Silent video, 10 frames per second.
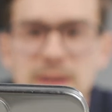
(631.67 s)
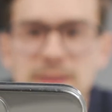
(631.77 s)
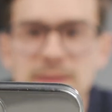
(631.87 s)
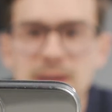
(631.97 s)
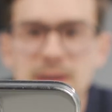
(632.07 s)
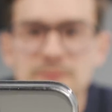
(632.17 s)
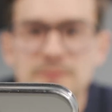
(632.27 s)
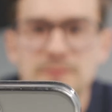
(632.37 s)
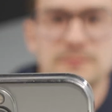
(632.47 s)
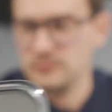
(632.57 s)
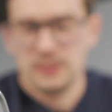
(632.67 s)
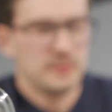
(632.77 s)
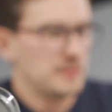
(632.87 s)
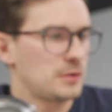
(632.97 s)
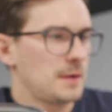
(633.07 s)
And live. Now
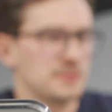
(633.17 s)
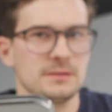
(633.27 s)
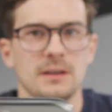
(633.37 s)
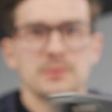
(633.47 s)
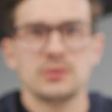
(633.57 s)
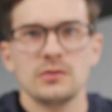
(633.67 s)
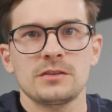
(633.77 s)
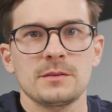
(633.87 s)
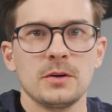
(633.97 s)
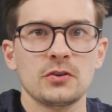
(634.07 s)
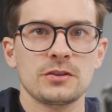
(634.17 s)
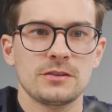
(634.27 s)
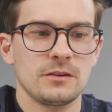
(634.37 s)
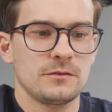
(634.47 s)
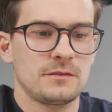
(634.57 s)
let me prop this up and show you some motion
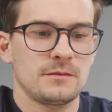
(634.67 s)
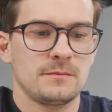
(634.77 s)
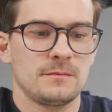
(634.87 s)
zones.